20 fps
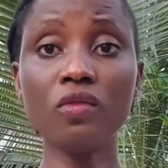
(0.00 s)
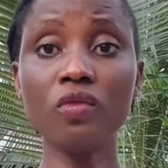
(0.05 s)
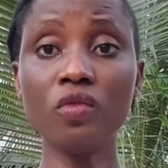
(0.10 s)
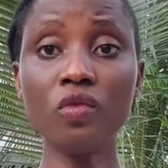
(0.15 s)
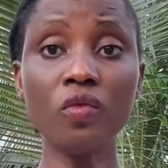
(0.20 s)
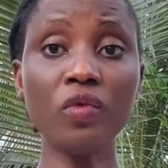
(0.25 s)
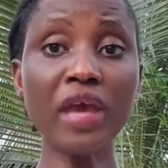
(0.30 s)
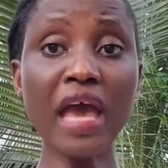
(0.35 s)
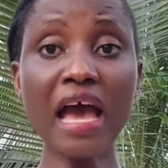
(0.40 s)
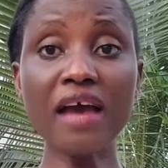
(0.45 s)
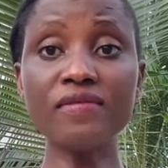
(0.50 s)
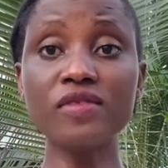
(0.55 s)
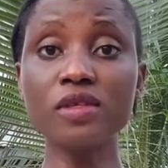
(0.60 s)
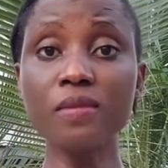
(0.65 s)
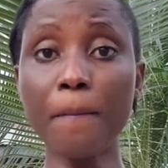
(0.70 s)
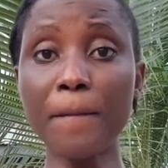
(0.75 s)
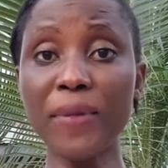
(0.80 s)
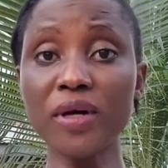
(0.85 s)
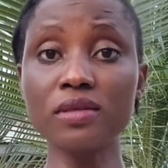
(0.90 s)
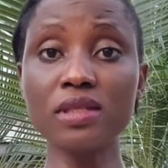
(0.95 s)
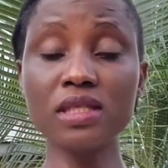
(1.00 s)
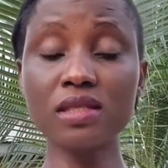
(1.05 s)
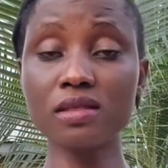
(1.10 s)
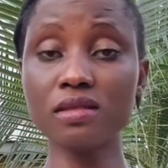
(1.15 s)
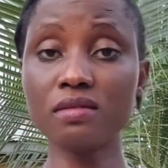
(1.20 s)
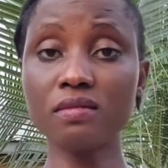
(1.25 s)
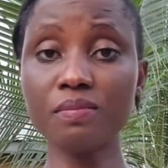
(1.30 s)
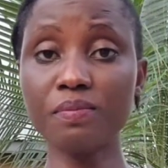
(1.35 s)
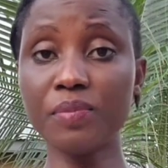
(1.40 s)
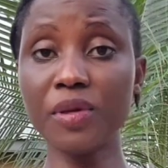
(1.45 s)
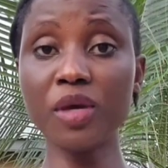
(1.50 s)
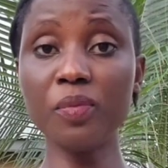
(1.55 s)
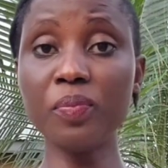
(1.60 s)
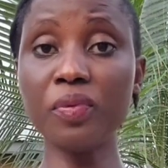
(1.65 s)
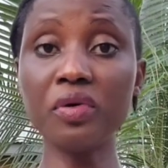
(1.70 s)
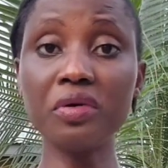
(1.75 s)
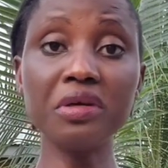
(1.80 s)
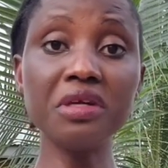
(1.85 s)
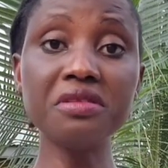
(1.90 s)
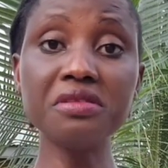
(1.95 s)
we have to put
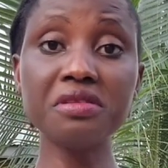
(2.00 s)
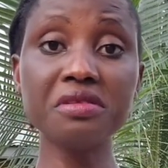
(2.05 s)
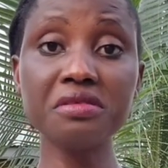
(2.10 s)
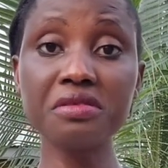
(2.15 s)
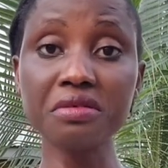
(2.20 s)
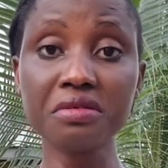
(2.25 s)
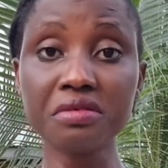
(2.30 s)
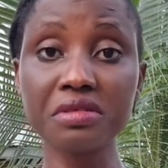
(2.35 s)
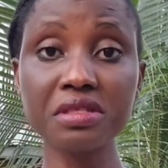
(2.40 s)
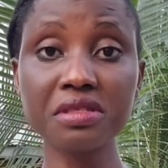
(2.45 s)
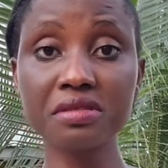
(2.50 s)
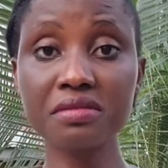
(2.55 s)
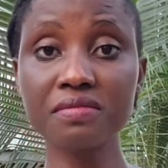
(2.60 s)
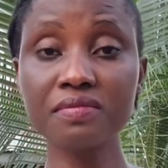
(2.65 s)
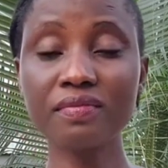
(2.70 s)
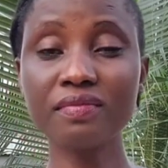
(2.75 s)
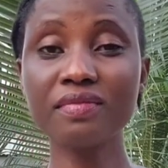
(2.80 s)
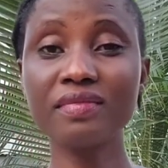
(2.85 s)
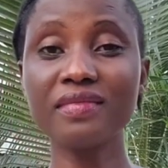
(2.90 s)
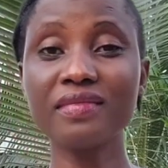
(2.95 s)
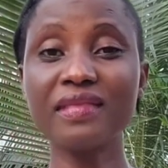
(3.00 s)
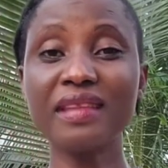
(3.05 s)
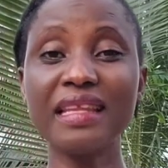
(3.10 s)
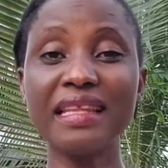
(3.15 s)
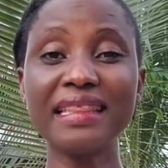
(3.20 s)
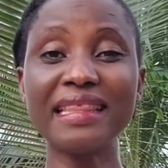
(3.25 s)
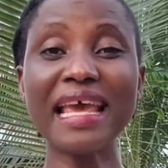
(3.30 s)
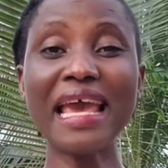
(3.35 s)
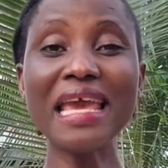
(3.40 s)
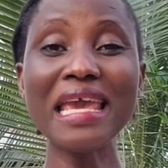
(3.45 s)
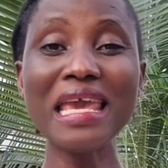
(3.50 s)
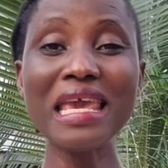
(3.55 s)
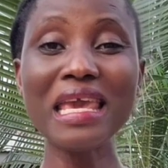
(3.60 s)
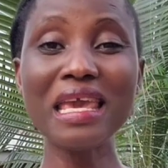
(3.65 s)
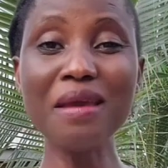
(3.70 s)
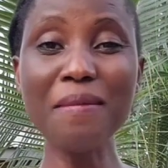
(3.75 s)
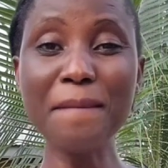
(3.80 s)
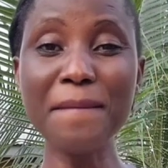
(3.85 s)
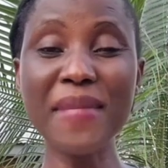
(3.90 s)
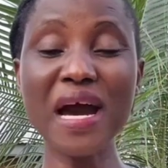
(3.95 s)
people into use. The
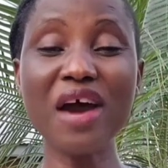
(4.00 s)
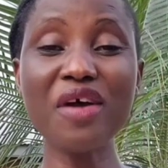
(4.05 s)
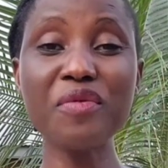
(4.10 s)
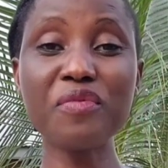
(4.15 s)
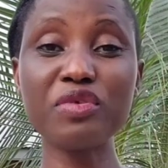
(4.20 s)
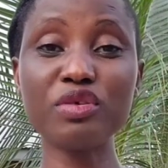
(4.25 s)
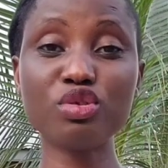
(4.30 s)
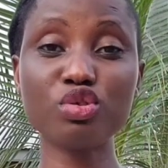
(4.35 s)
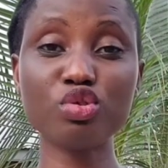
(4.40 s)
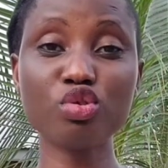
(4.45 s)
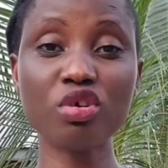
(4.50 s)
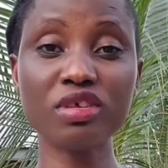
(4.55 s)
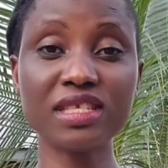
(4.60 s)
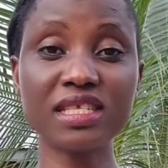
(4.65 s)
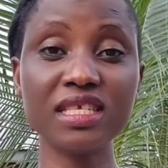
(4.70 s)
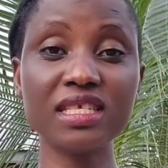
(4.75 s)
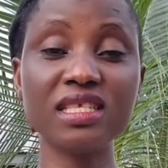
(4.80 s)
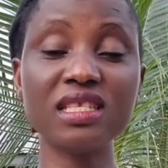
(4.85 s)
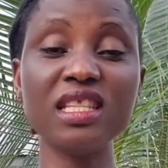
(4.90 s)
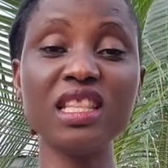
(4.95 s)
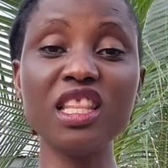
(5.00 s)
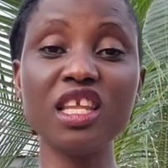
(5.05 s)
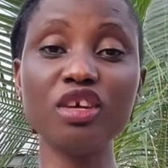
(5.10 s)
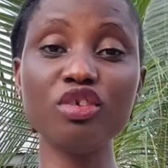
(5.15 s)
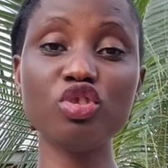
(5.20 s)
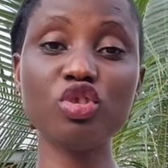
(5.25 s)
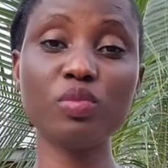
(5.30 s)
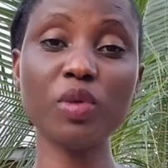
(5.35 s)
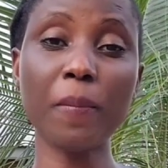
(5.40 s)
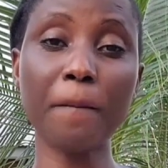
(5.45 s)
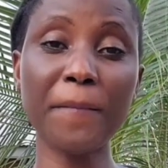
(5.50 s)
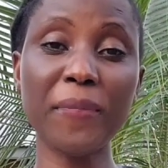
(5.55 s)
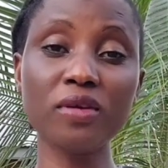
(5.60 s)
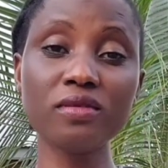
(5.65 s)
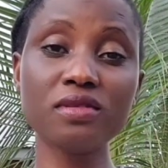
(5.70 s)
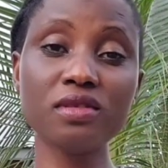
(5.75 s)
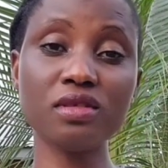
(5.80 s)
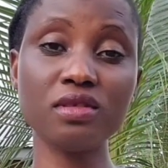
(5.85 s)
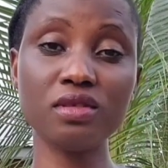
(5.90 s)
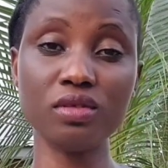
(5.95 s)
human resources need to be put
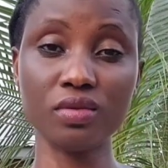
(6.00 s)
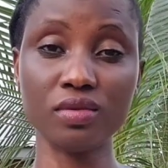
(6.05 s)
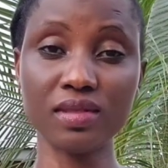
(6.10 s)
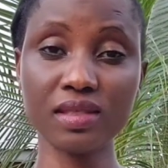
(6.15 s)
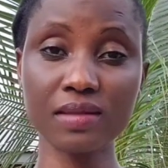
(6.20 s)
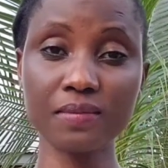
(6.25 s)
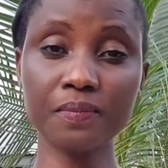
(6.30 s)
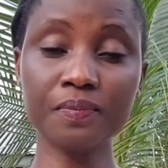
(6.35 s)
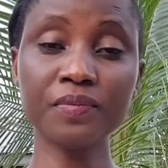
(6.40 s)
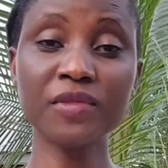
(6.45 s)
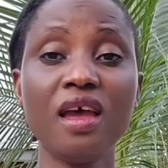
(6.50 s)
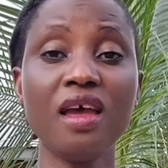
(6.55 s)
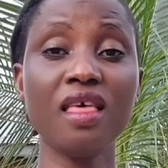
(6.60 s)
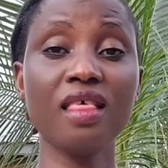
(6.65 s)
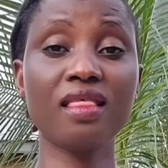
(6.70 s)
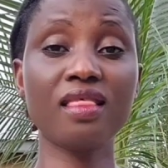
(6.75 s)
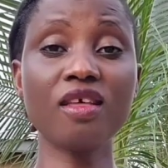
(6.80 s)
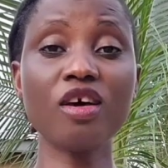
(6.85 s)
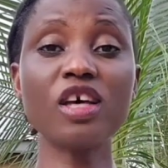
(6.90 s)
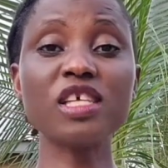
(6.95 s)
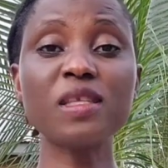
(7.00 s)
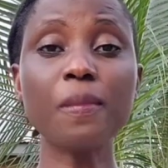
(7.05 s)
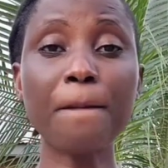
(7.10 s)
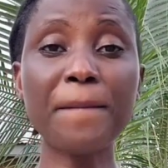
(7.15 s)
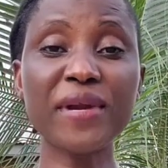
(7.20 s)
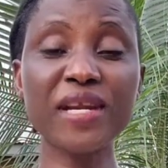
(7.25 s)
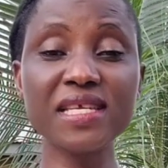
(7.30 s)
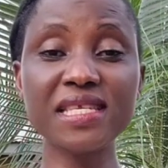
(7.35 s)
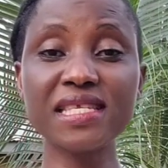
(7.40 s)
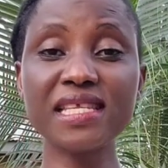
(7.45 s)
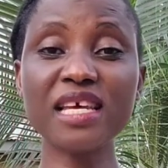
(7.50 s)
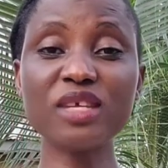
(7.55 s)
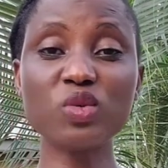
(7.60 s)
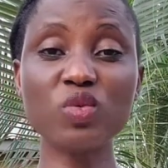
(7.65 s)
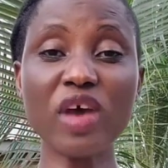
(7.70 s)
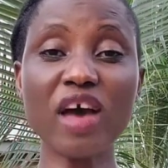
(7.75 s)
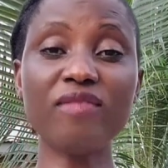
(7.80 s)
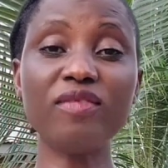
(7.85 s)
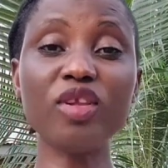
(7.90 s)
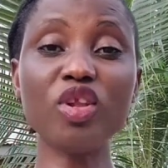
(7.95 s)
to use. Those prisoners
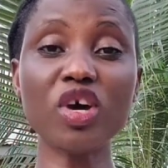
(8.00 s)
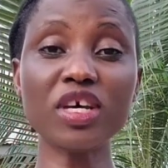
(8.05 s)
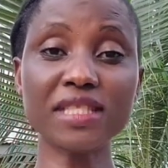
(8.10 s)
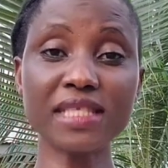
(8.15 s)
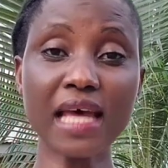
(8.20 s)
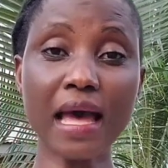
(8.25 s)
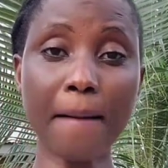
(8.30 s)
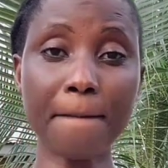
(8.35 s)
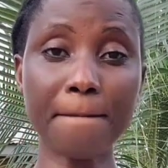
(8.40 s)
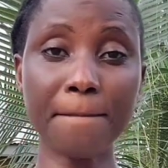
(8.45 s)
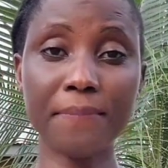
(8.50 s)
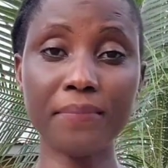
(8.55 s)
we have locked up,